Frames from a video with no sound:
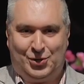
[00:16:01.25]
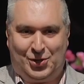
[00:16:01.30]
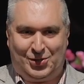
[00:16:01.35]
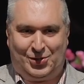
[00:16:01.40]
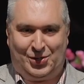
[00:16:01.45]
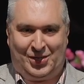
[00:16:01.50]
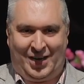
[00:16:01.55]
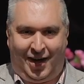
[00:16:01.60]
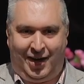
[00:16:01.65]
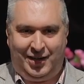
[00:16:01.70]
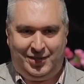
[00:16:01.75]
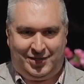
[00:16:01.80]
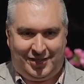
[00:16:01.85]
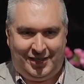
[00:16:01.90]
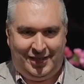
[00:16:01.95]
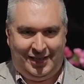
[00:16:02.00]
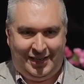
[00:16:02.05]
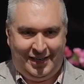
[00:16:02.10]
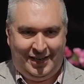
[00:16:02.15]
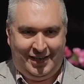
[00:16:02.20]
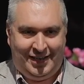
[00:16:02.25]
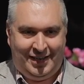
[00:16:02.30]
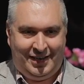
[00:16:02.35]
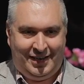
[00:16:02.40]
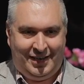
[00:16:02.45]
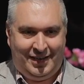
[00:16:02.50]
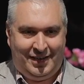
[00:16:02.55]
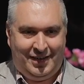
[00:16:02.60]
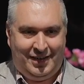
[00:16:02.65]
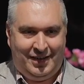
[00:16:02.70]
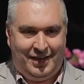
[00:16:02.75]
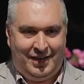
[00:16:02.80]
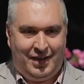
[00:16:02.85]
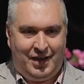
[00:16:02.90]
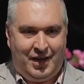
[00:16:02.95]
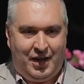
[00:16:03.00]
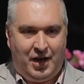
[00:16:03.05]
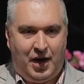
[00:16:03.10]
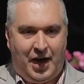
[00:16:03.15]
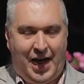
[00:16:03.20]
does it not?
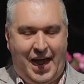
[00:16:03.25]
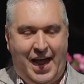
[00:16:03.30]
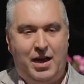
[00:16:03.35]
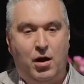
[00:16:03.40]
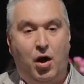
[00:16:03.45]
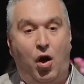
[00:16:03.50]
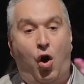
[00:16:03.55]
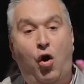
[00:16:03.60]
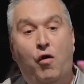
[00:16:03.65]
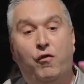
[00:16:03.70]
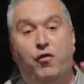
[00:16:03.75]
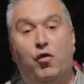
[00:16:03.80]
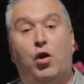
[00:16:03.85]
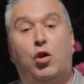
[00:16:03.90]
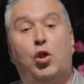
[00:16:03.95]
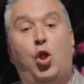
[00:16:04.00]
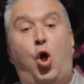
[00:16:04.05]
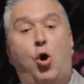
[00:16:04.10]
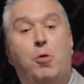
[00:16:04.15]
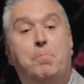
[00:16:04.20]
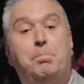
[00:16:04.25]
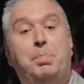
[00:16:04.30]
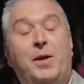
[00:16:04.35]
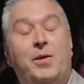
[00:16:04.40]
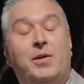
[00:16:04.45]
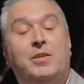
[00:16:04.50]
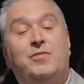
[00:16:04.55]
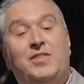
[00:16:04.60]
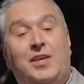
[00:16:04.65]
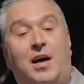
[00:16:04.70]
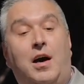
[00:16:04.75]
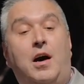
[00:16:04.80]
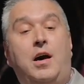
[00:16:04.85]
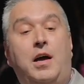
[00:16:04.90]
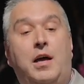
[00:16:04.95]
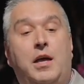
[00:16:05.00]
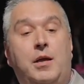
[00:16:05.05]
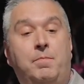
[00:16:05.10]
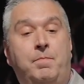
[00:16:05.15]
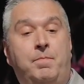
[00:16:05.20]
And over a long period of
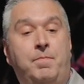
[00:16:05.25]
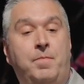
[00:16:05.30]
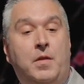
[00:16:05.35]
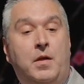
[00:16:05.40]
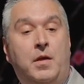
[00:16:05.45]
time,